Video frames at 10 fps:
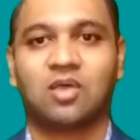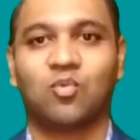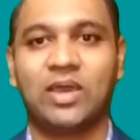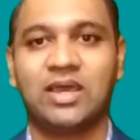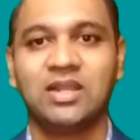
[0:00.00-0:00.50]

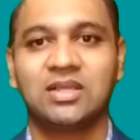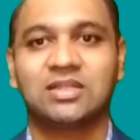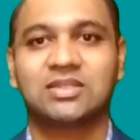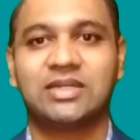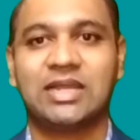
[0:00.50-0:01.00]
where
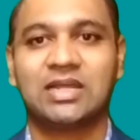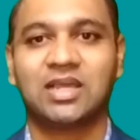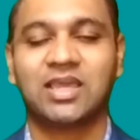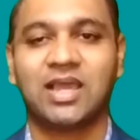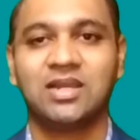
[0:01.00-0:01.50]
the
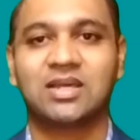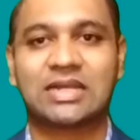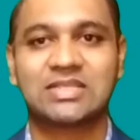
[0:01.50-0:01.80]
data can